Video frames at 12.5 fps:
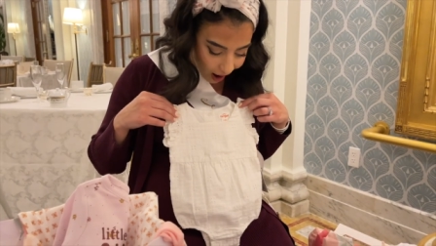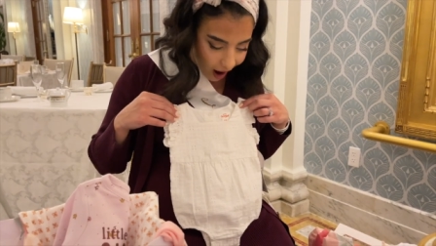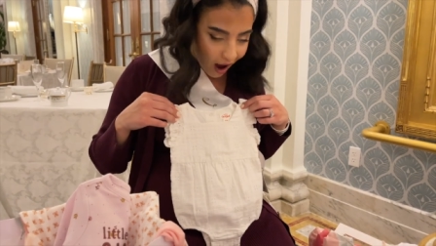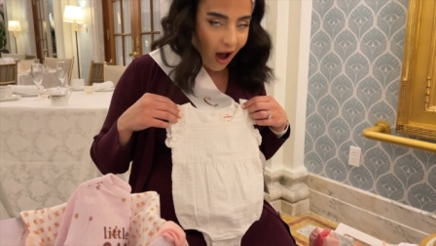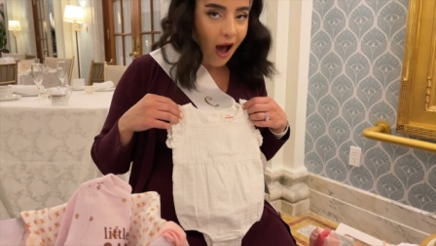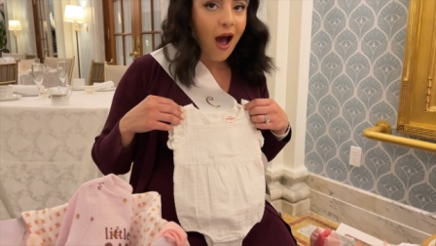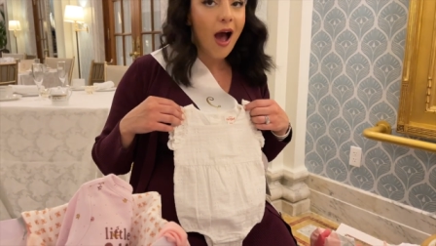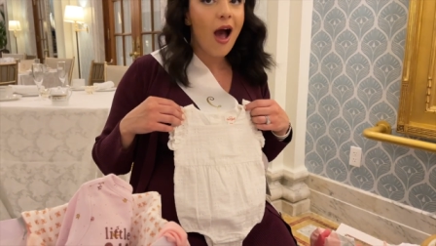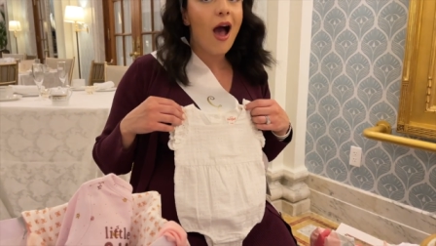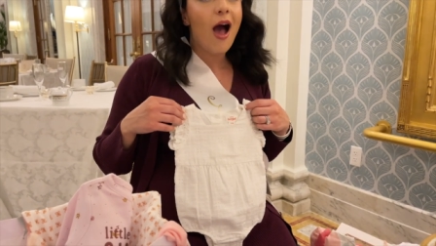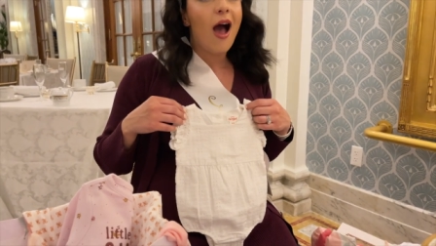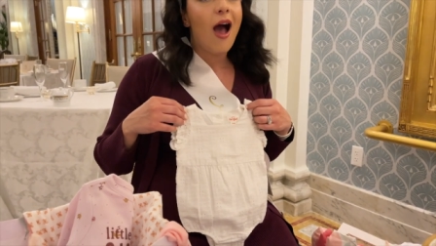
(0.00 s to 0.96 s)
Oh,
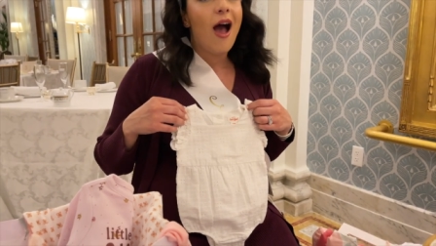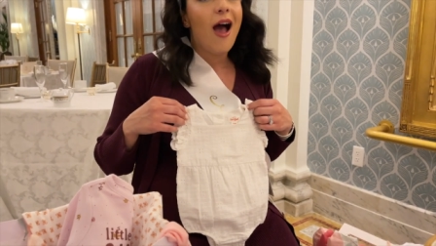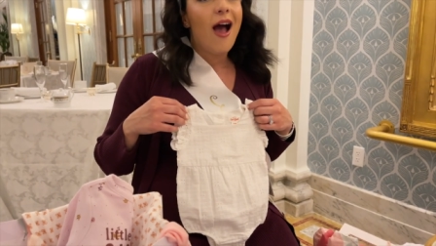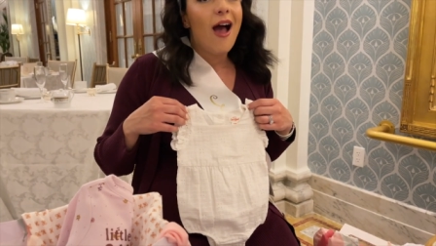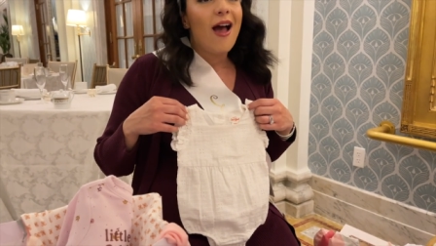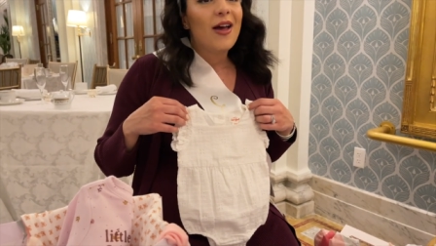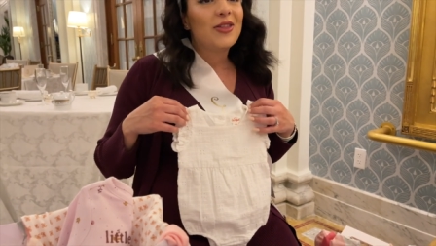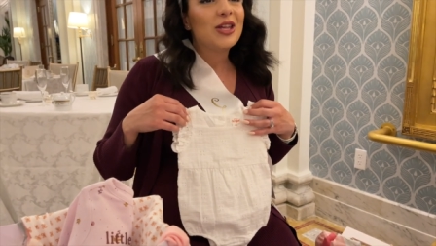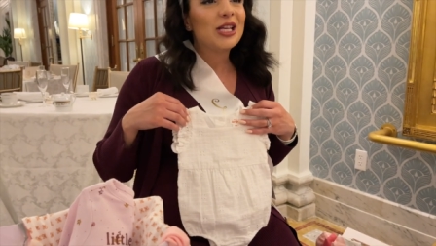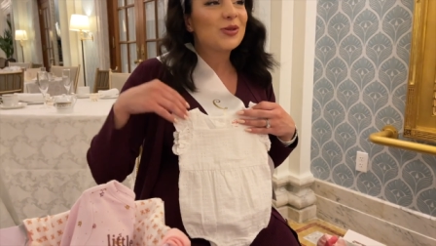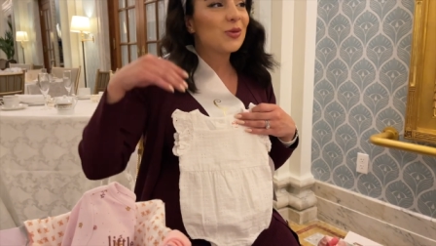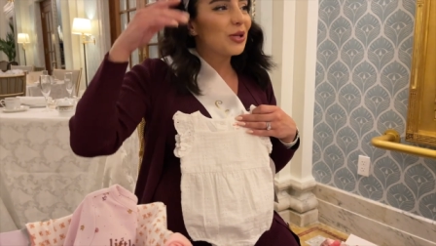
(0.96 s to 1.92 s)
stop. I
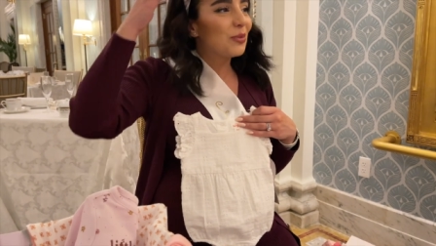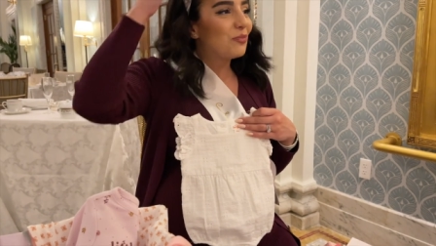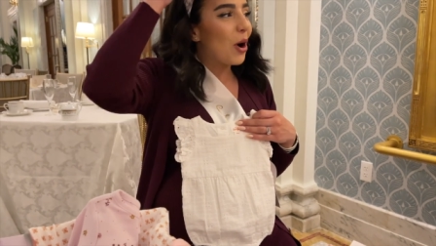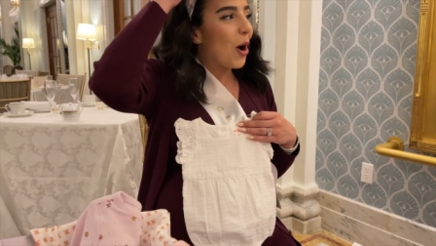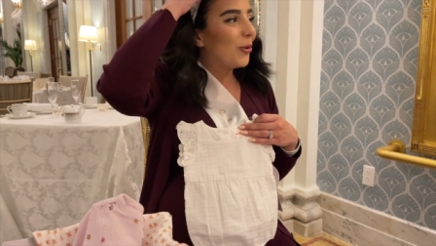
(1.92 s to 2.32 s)
just got